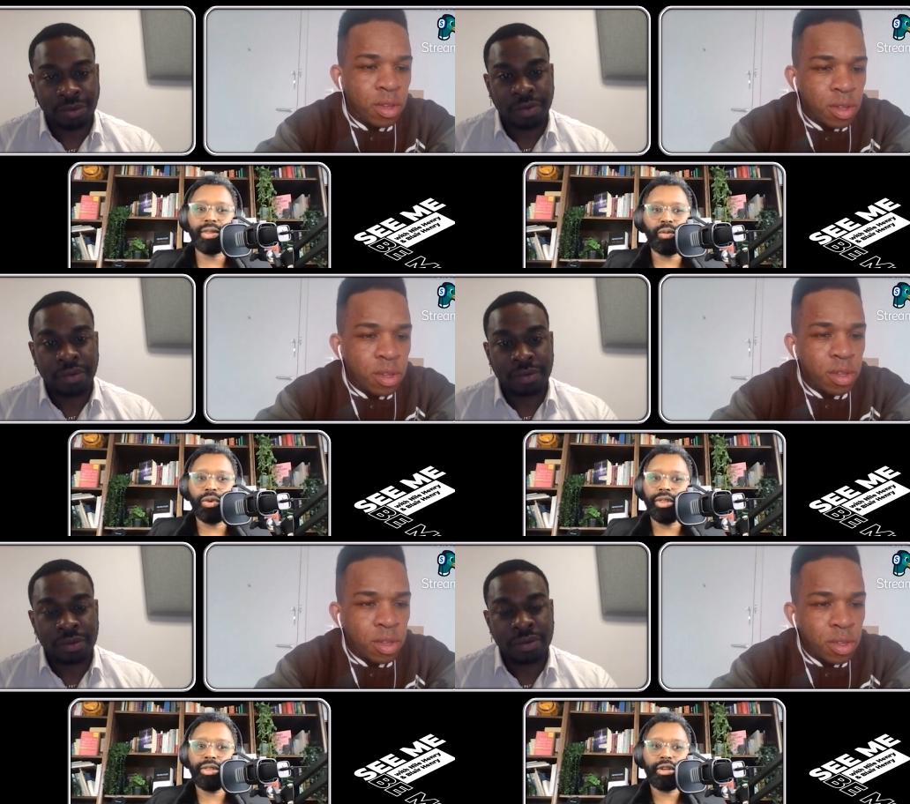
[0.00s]
Speaker 1: them
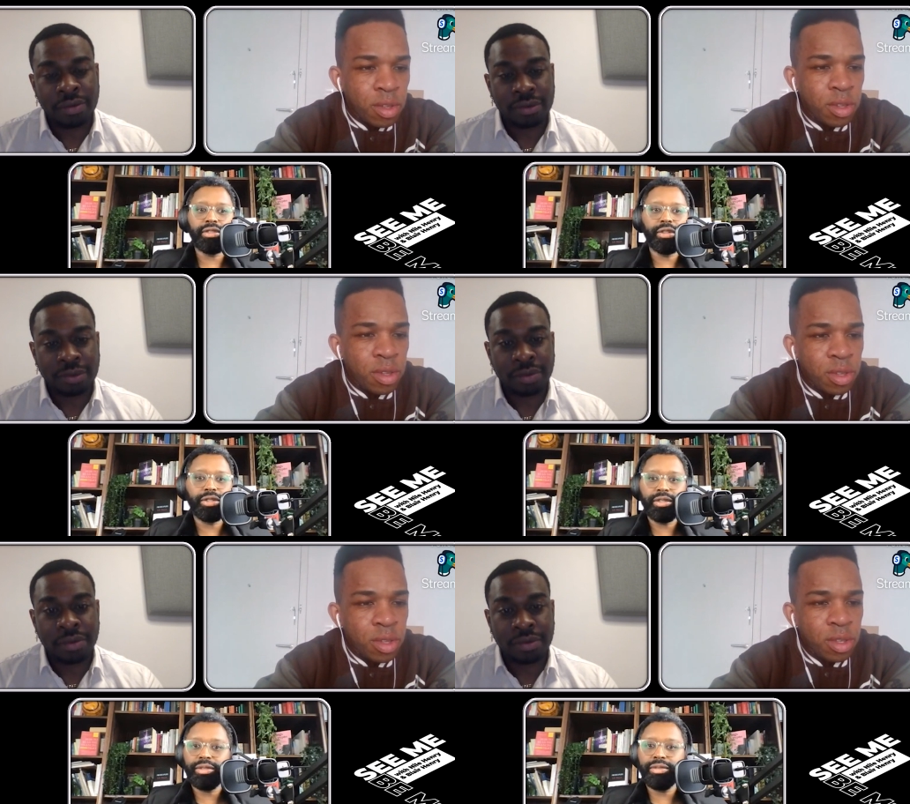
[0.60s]
with
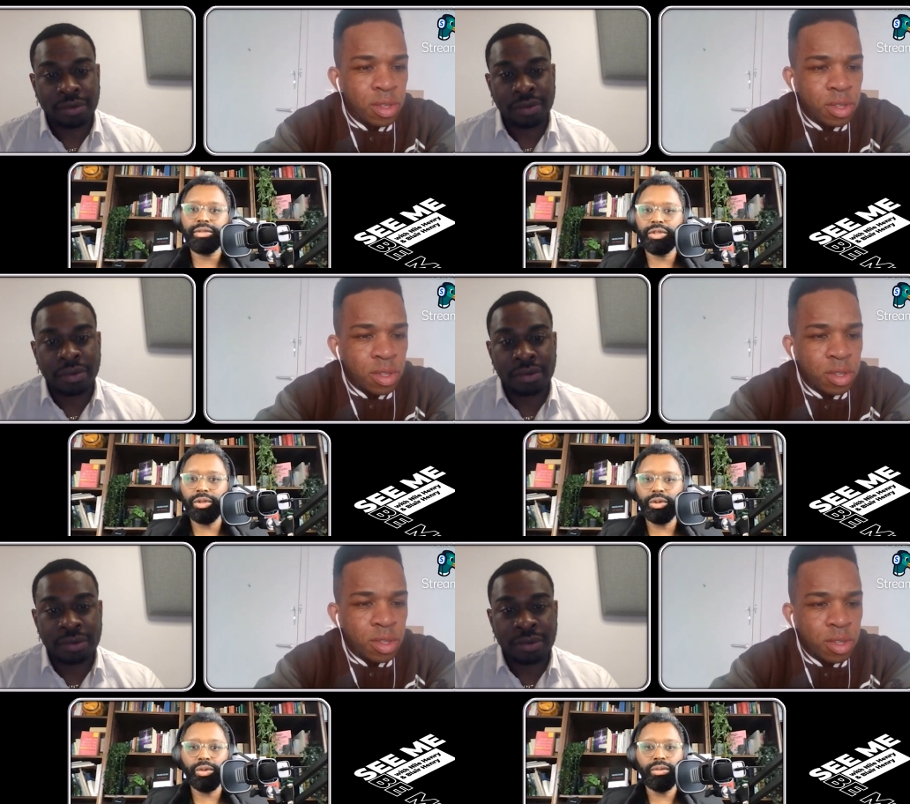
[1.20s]
consultants
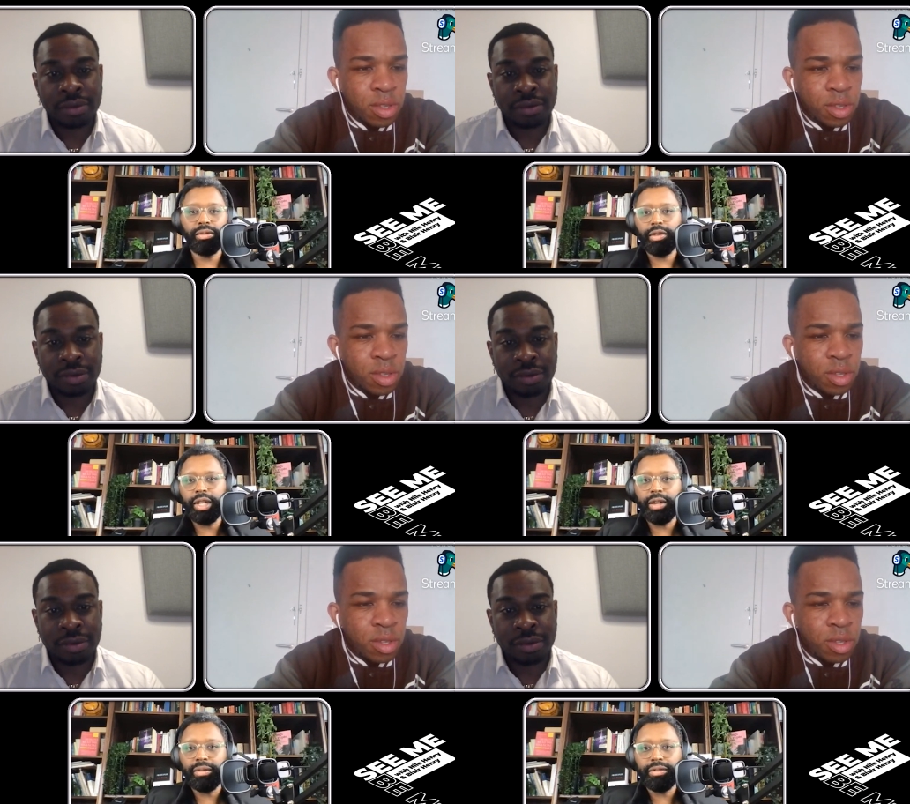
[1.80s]
to you
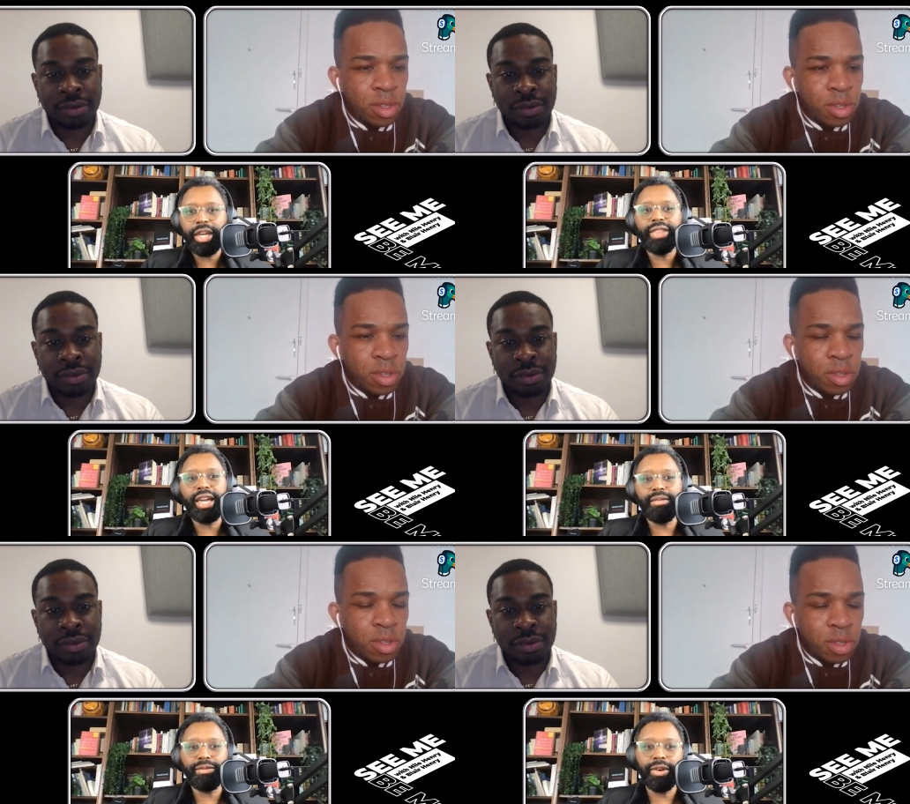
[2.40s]
know take
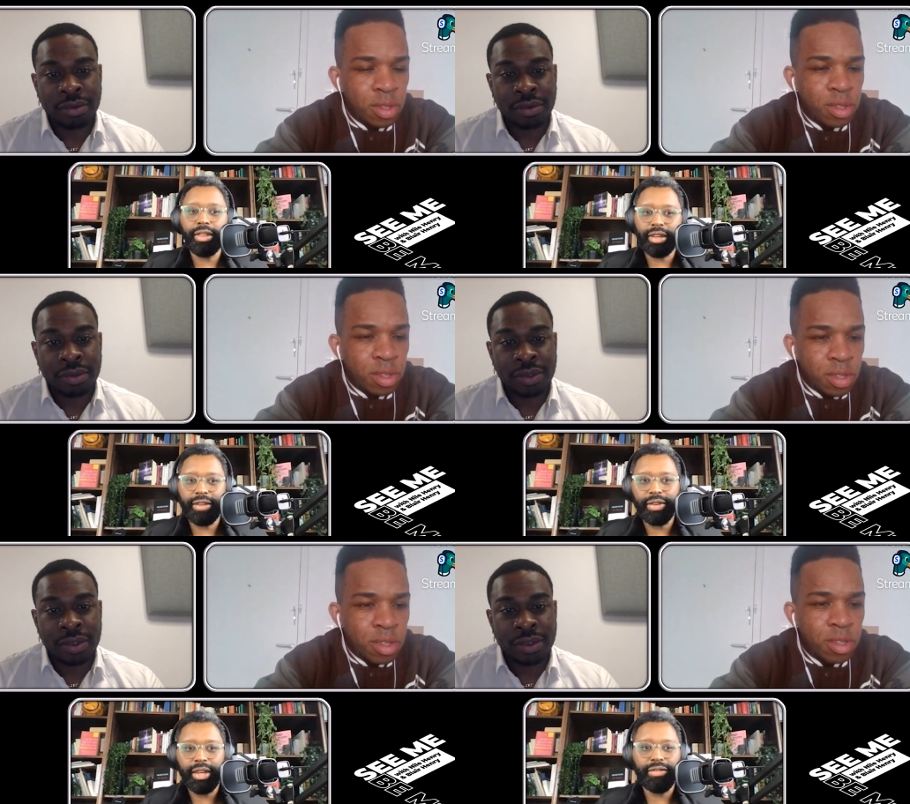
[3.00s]
that even further
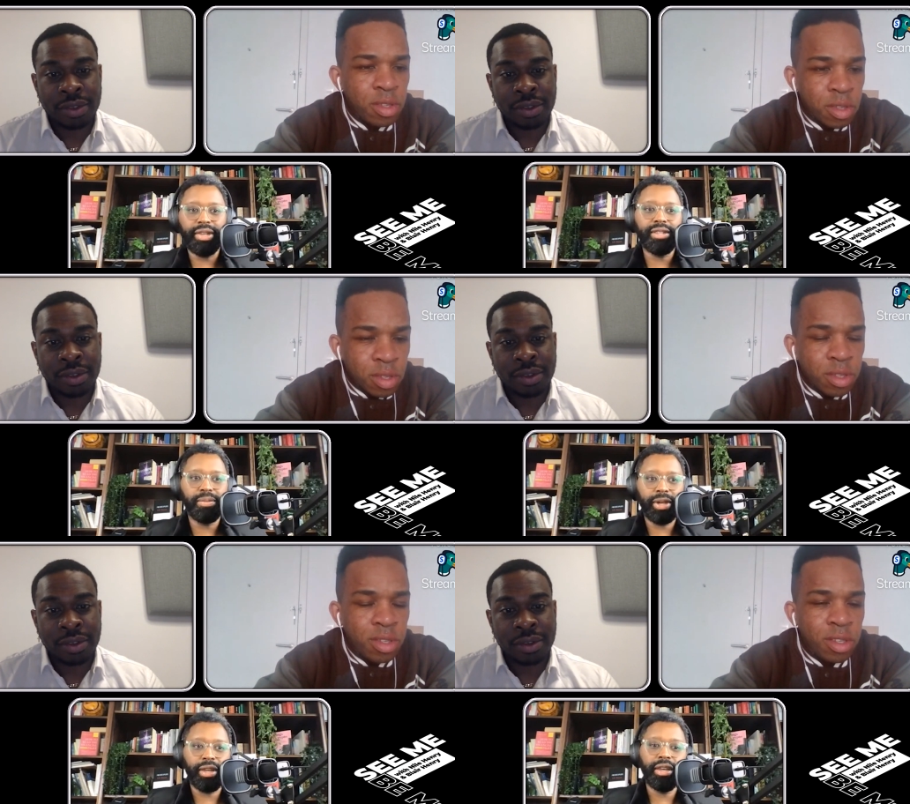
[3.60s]
if, if needs
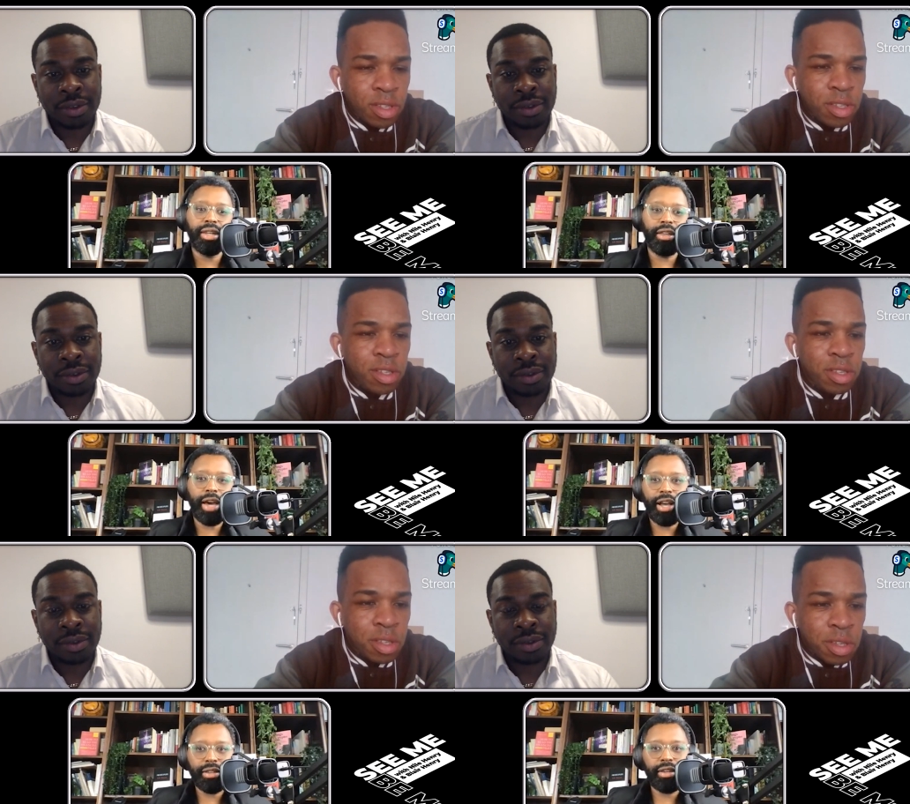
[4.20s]
be now
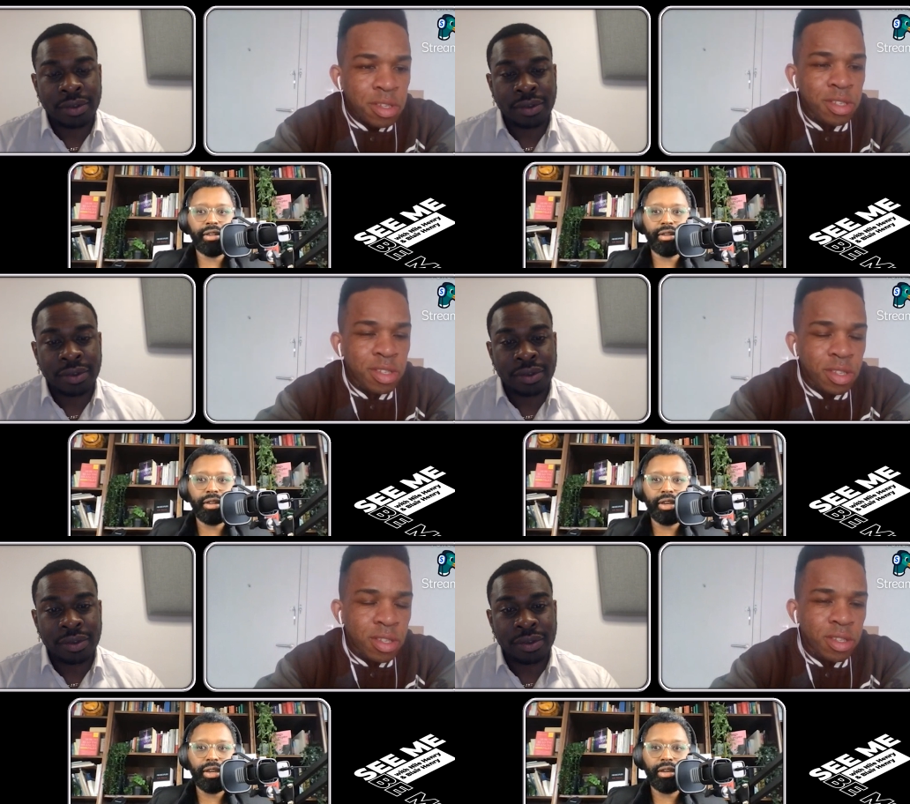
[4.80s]
that
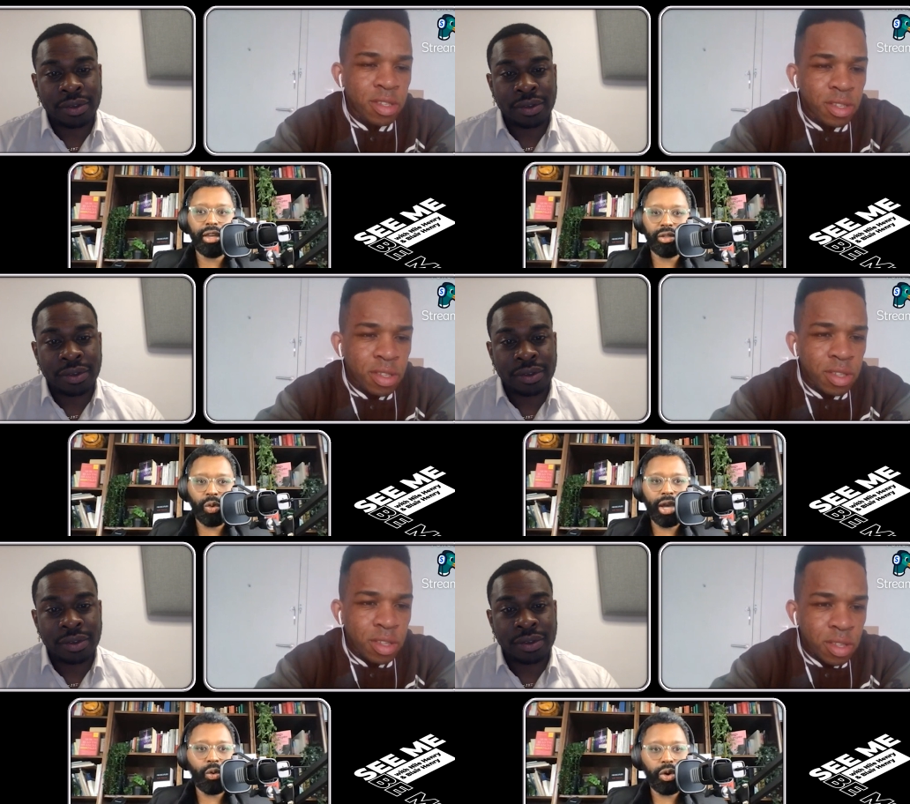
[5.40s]
is
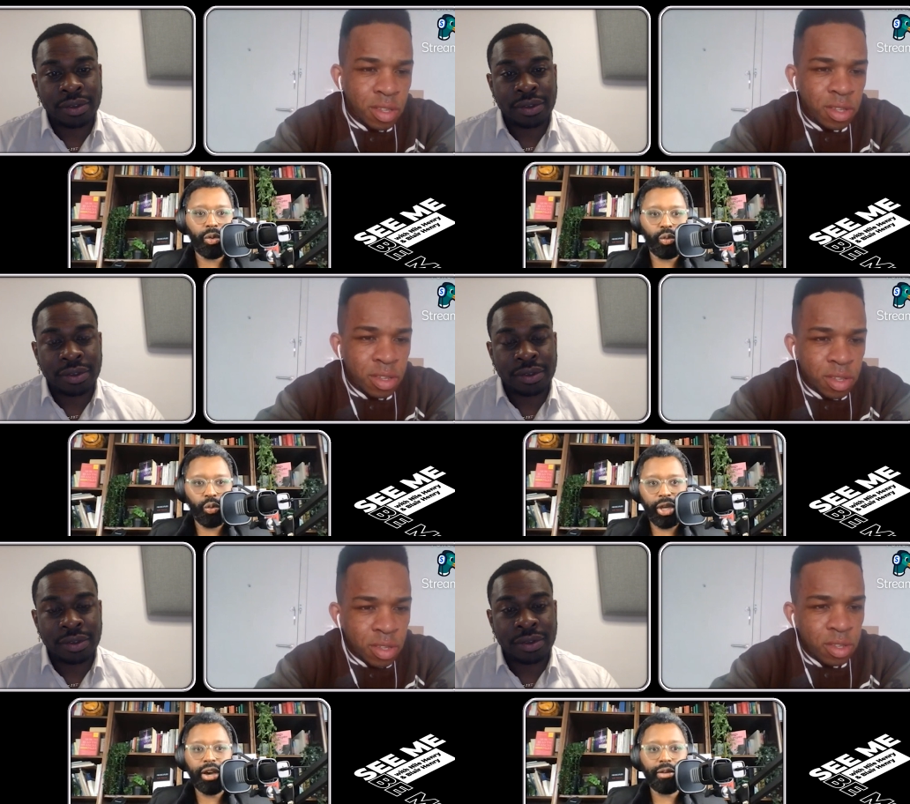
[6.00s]
where
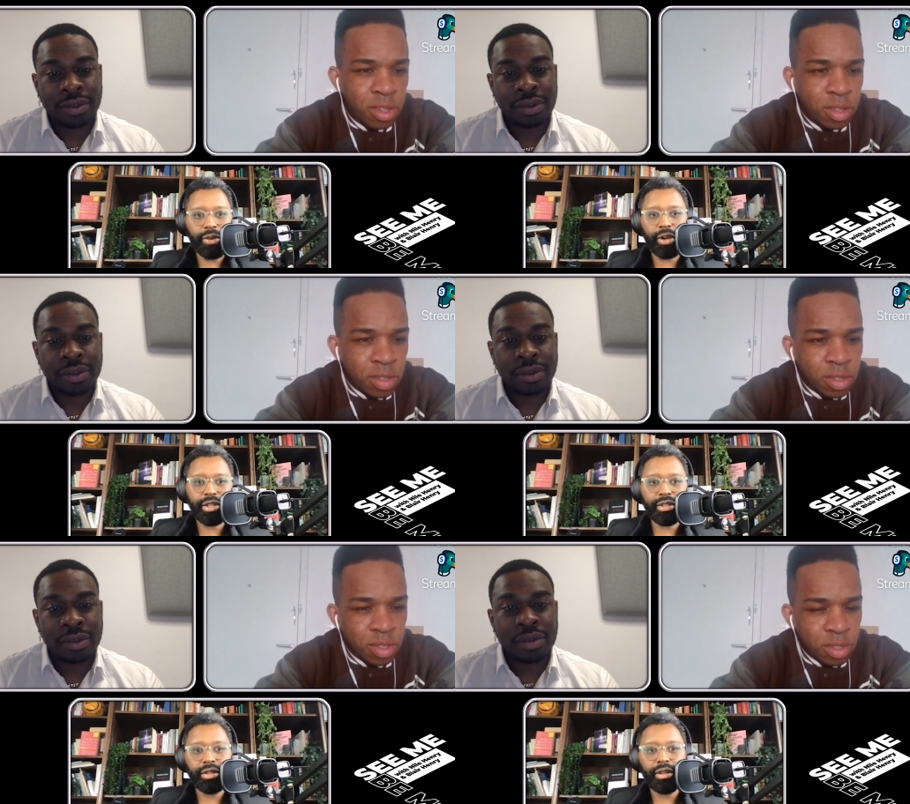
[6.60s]
we are focused